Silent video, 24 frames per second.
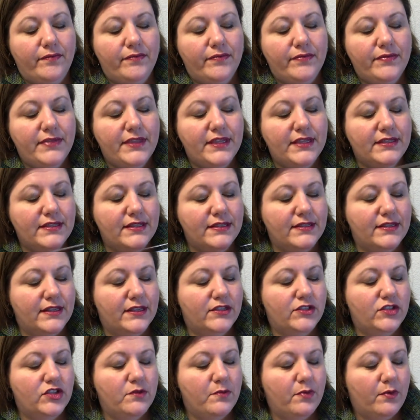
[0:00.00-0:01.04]
this is a
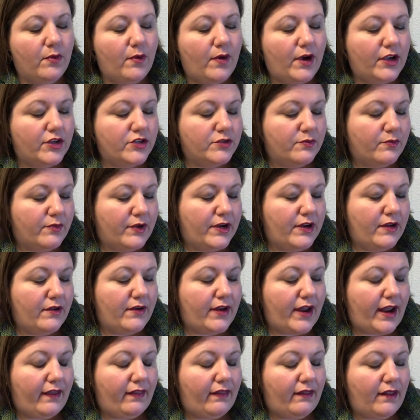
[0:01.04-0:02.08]
superwash merino
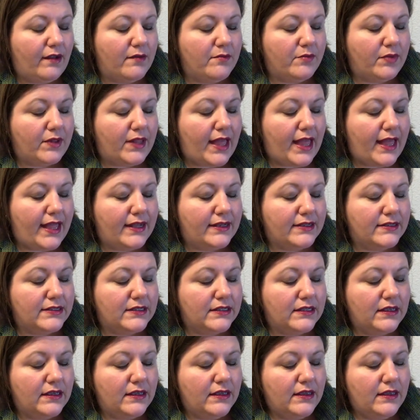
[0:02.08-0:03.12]
nylon blend,
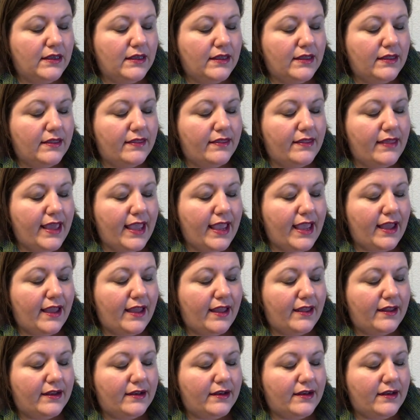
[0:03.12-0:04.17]

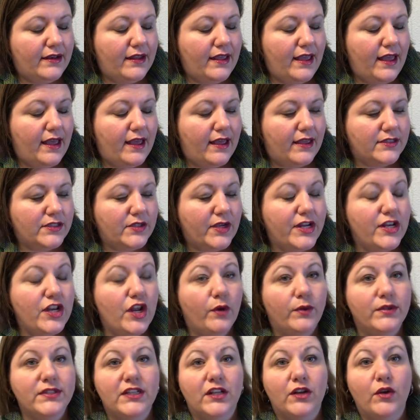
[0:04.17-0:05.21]
and so I
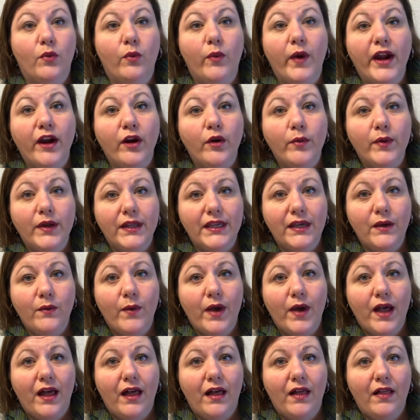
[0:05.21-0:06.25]
know it's going to wear really
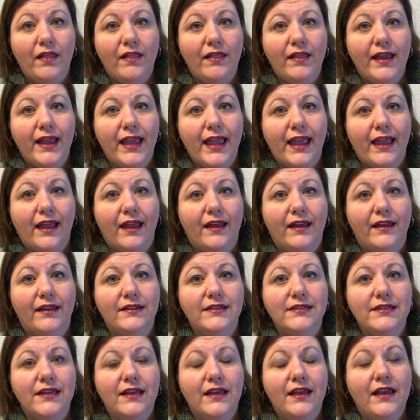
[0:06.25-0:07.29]
well.
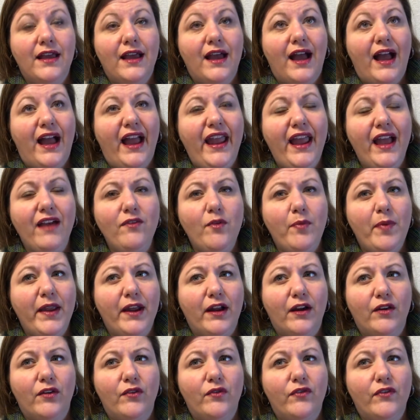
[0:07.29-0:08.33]
And I have a
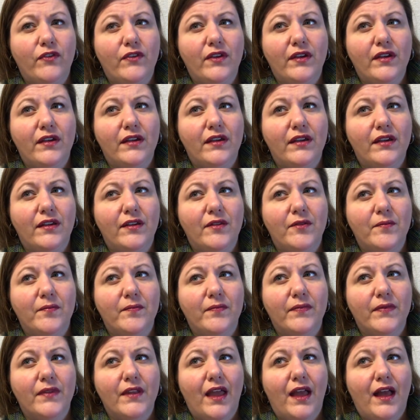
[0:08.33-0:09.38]
pair of
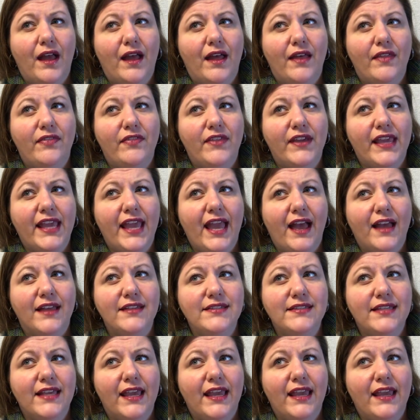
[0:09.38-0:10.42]
the
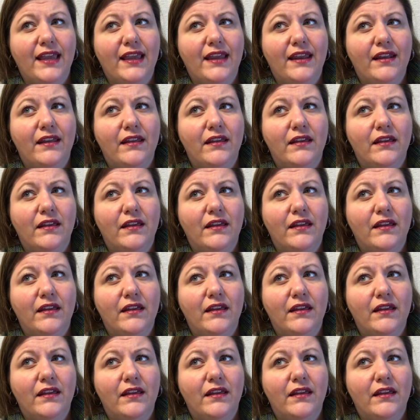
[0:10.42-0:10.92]
Cascade,